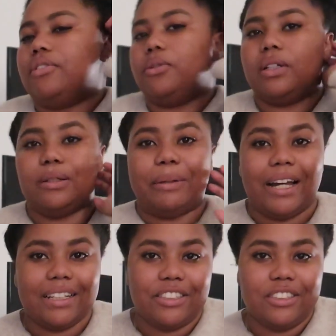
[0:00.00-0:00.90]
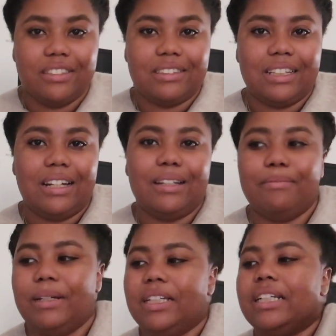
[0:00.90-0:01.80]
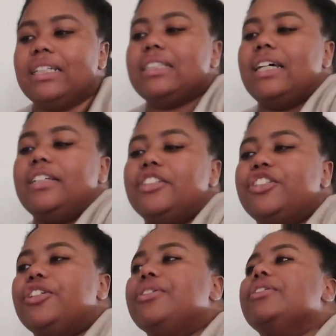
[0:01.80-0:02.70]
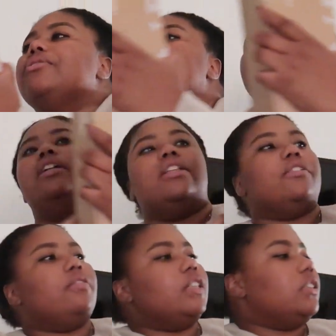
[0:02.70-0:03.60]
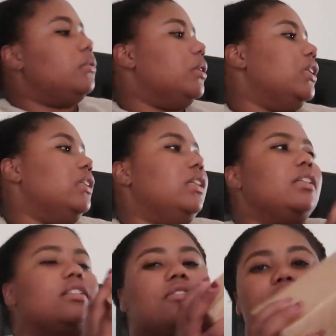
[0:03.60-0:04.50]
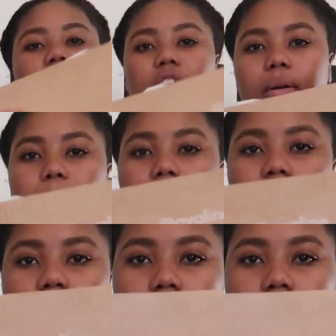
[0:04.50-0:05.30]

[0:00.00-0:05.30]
have two other packages that I'm excited to show you. The first one is from